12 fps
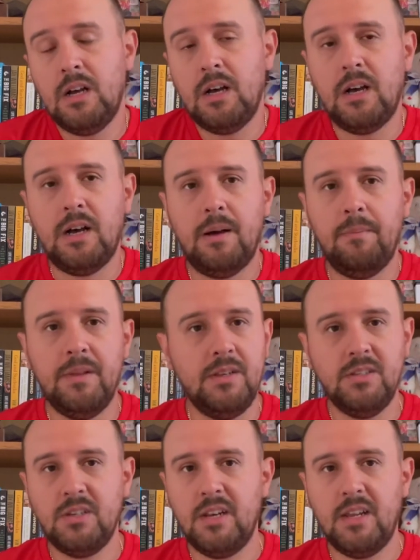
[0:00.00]
Um, and
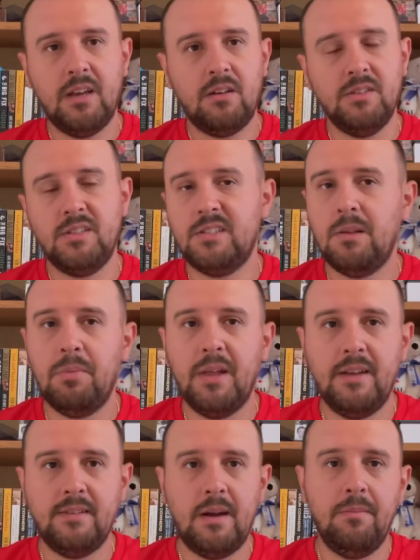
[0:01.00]
he's going to get consistent
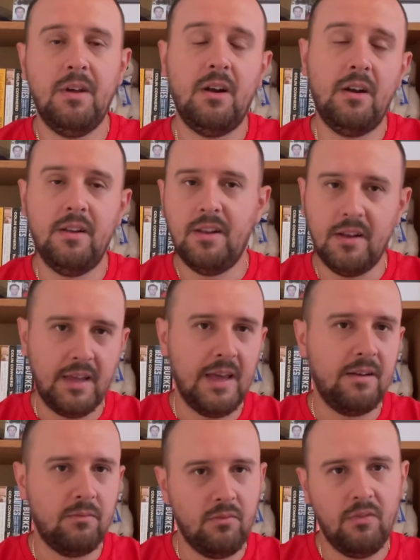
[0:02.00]
playing time there. And then
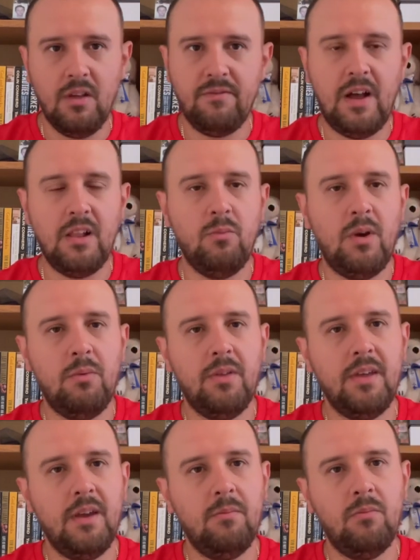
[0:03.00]
again, evaluate with
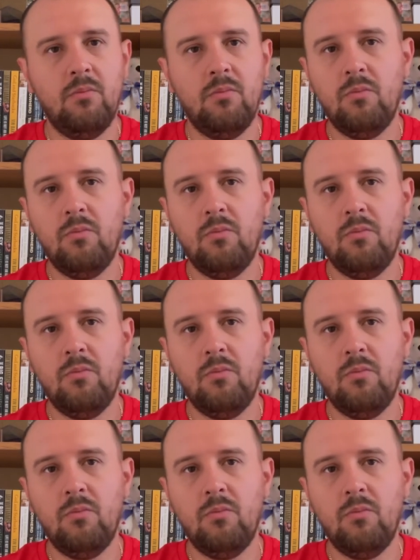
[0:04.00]
him.